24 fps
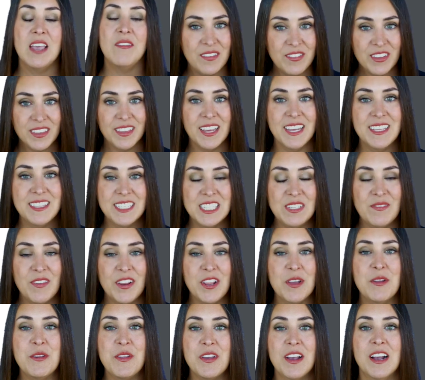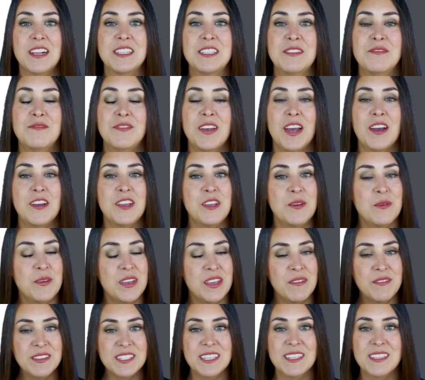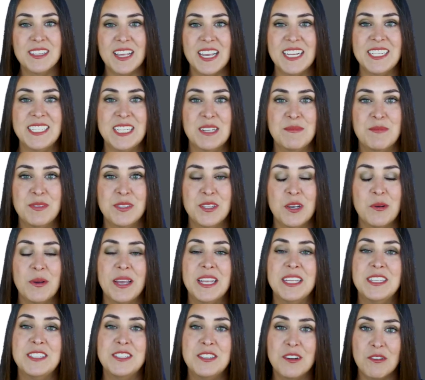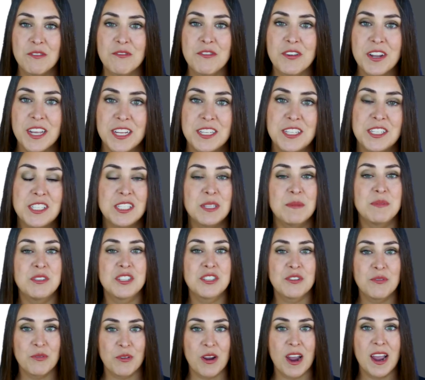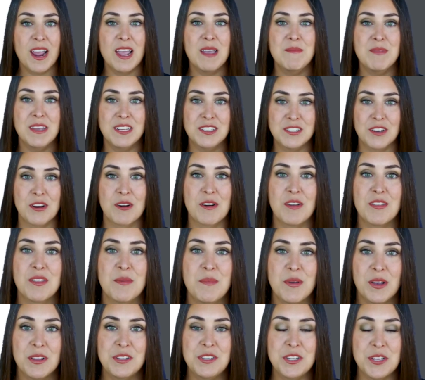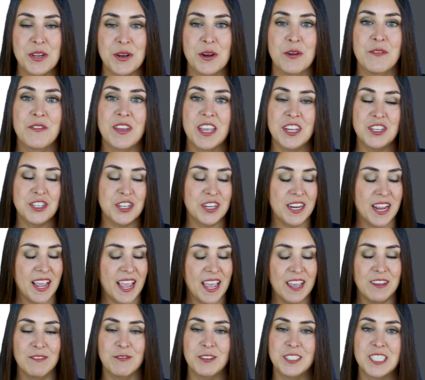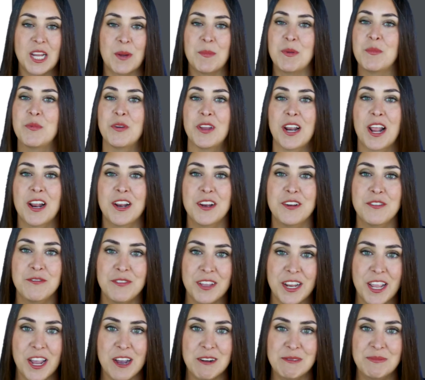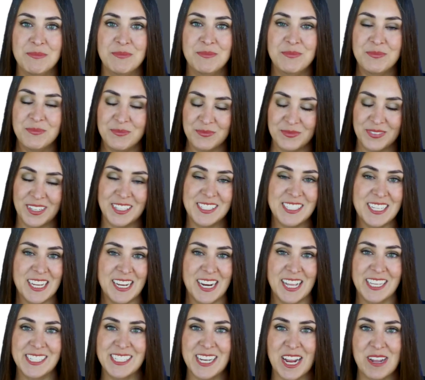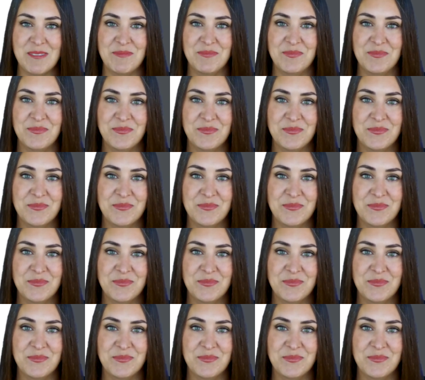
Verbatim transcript: If you like this video and you got some value, give us a like down below and don't forget to subscribe and turn on the bell so you get a notification every time we put out a new video. I'll see you next time.